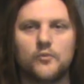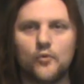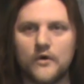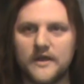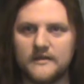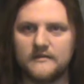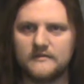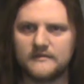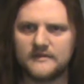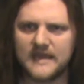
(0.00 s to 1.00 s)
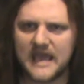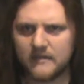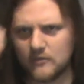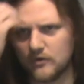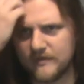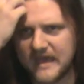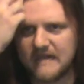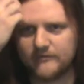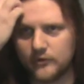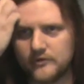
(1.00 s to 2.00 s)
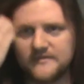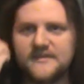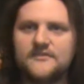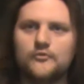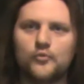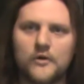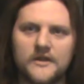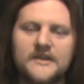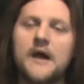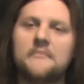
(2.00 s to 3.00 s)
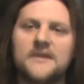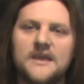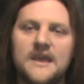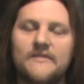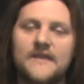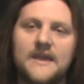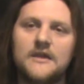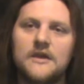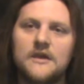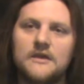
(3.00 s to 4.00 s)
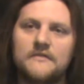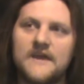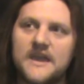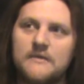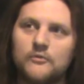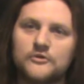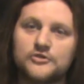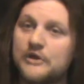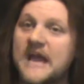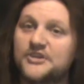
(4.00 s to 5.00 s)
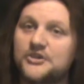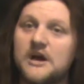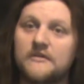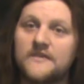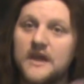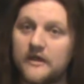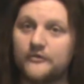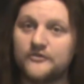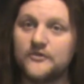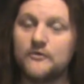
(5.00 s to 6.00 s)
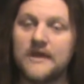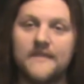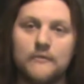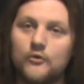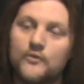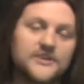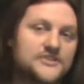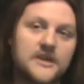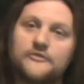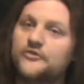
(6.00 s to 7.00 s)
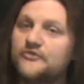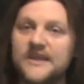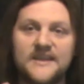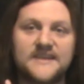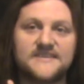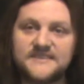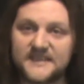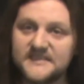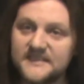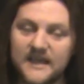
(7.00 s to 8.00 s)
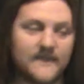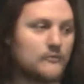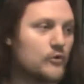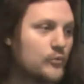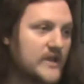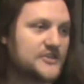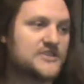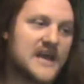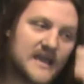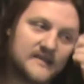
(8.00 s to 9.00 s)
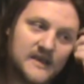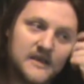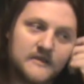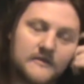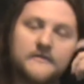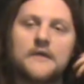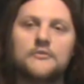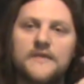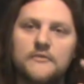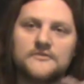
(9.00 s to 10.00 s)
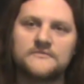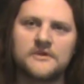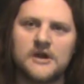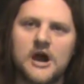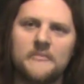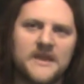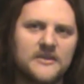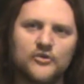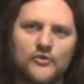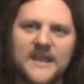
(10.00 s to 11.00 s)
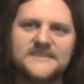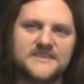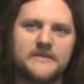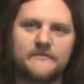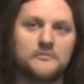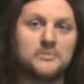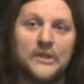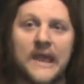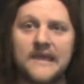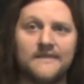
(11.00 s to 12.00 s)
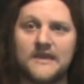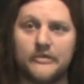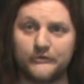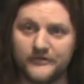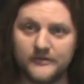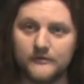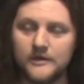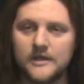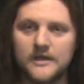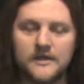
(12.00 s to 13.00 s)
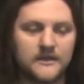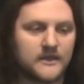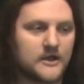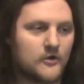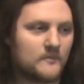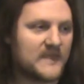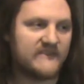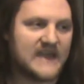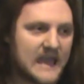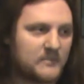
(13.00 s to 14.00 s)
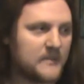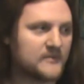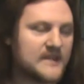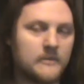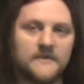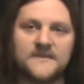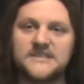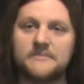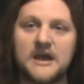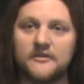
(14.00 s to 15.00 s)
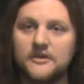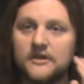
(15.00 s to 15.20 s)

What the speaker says: one game, or they have loyalty to one company, and they will trash talk the other two, and they will wish the other two didn't exist, and they will wish that they will call me crazy for playing the other two. You know, I've had people tell me this about